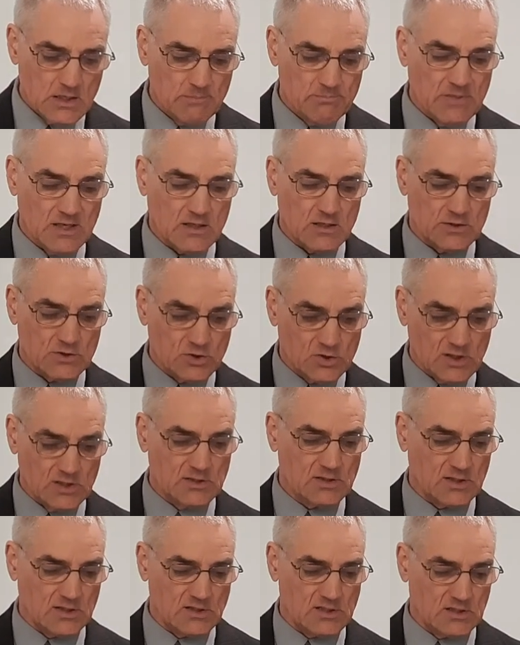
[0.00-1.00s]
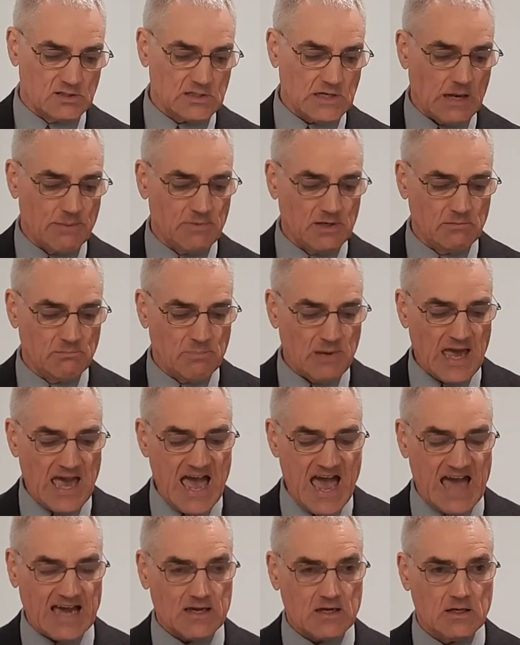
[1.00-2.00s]
because Jesus is coming
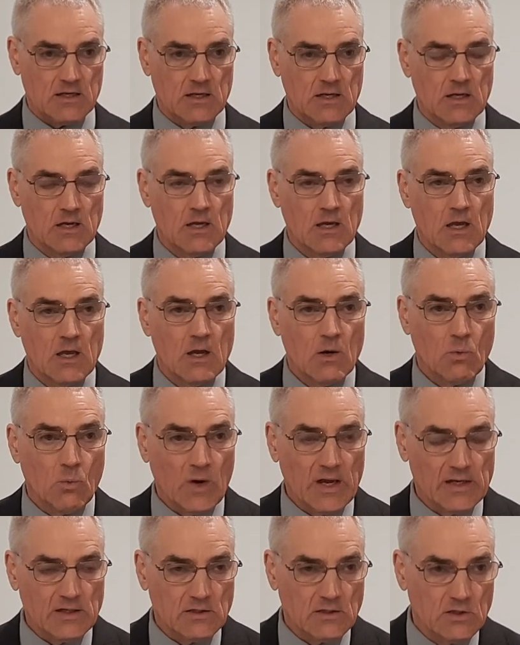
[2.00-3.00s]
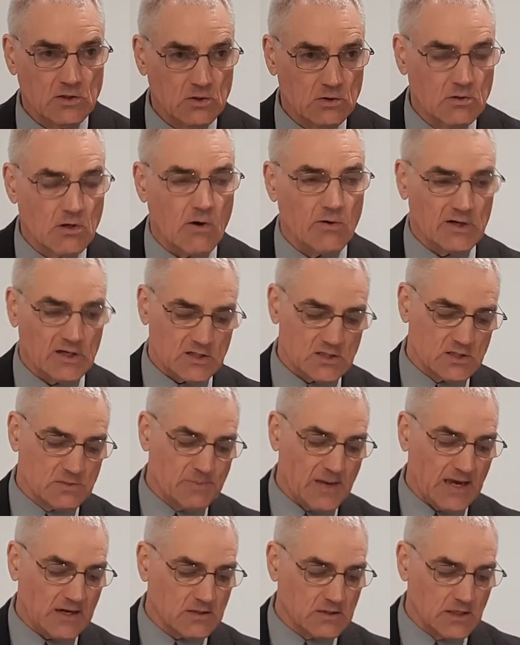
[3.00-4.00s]
back when you don't
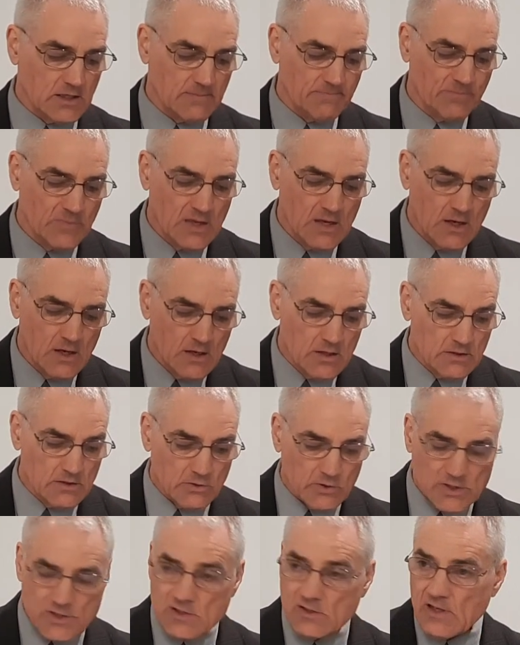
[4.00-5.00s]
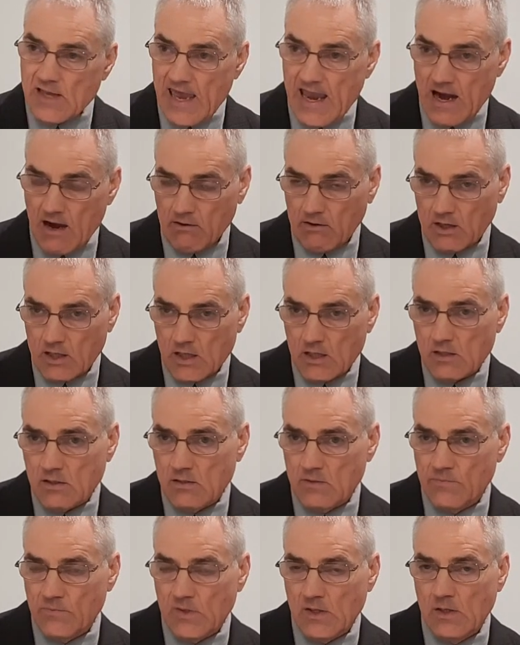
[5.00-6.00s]
expect it. There is an
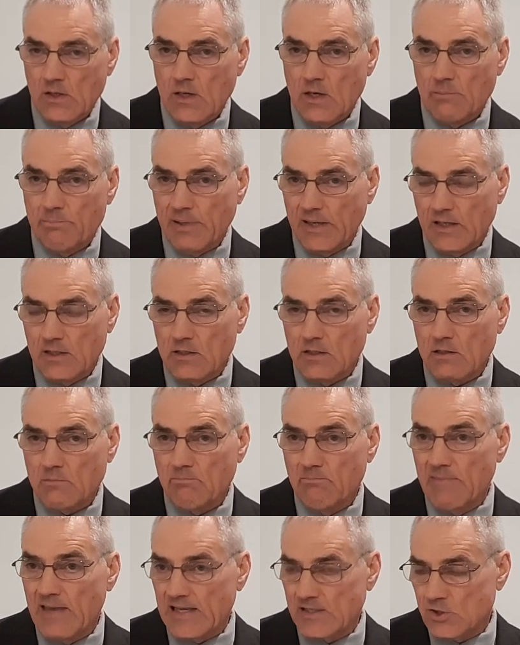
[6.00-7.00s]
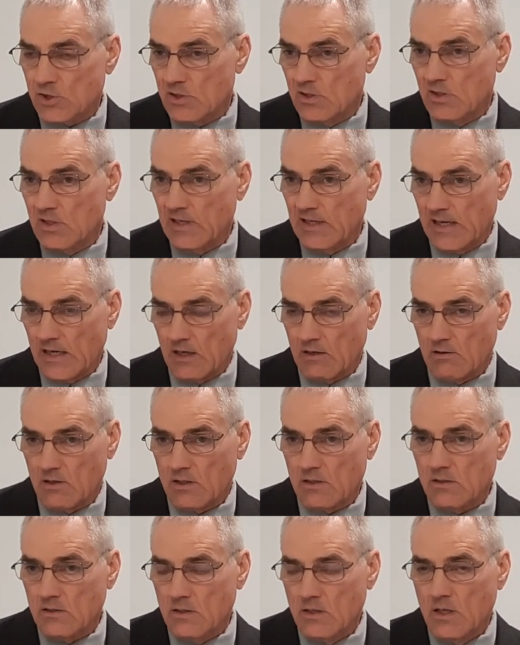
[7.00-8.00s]
error. Peter mentioned the
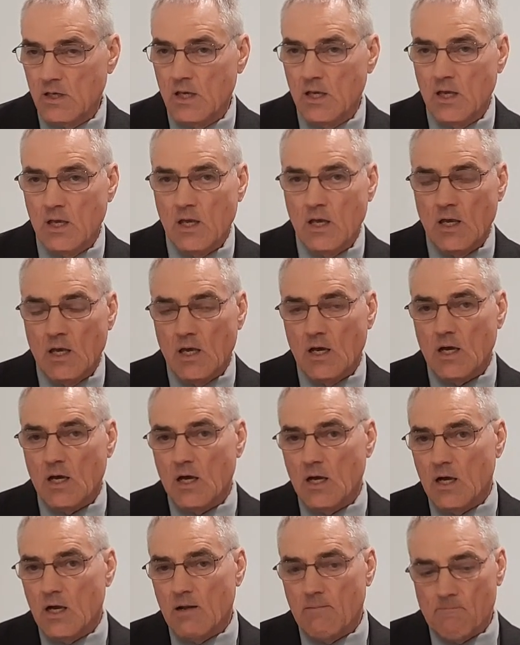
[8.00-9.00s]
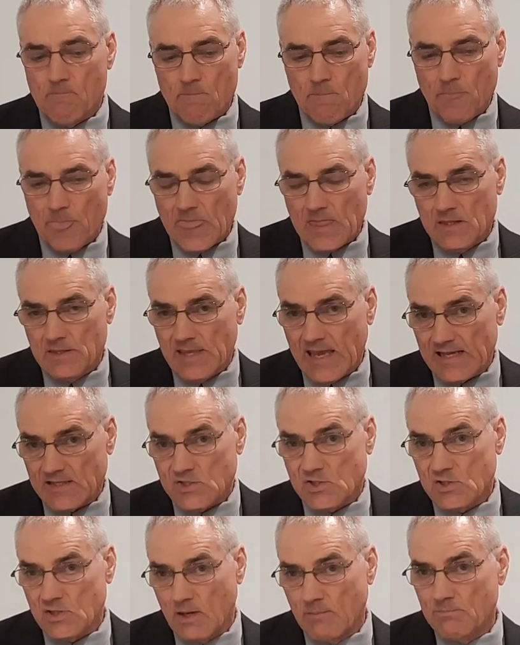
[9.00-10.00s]
error uh, that
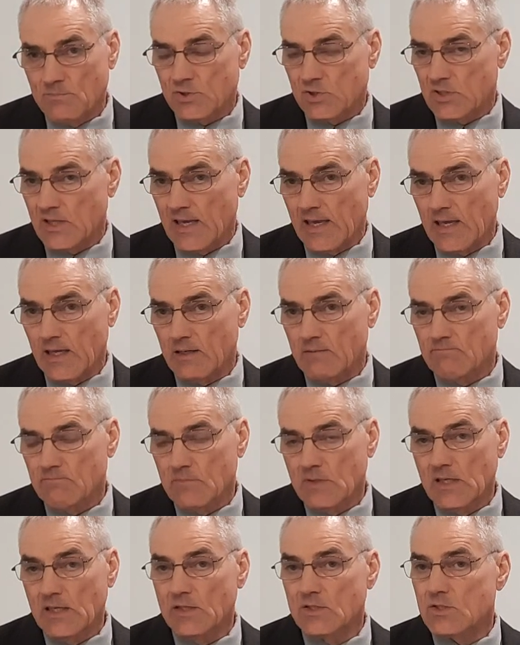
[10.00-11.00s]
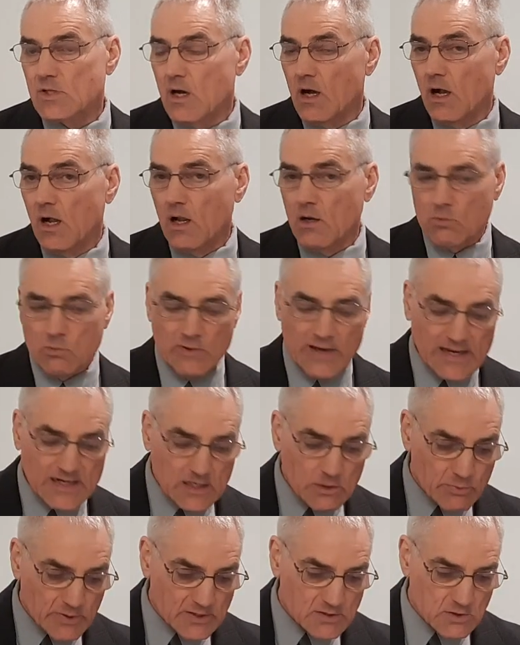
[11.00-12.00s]
some say he's
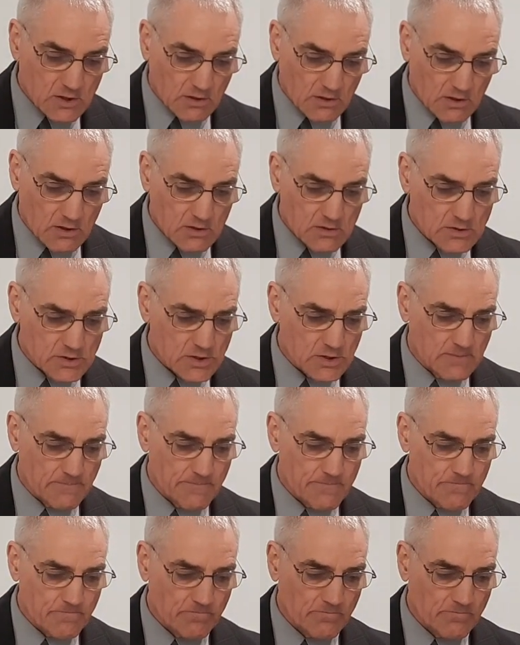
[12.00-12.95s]
already returned.